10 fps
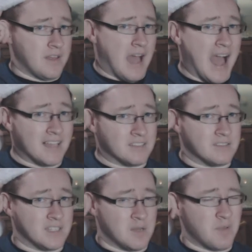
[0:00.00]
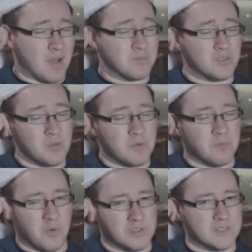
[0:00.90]
that hasn't seen it, but I'm assuming
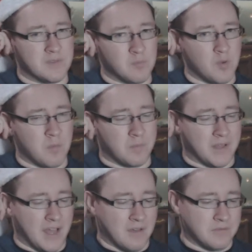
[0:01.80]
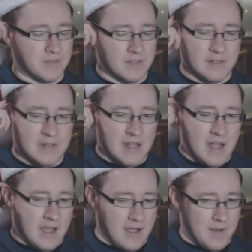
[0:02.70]
most of you probably have.
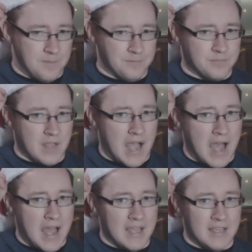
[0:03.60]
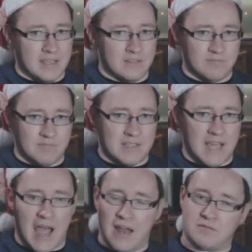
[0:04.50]
I
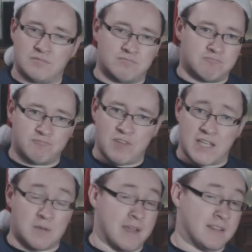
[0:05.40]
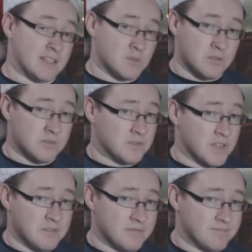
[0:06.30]
can't recommend It's a Wonderful
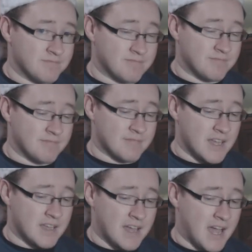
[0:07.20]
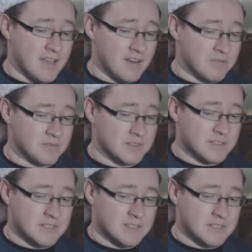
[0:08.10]
Life high enough.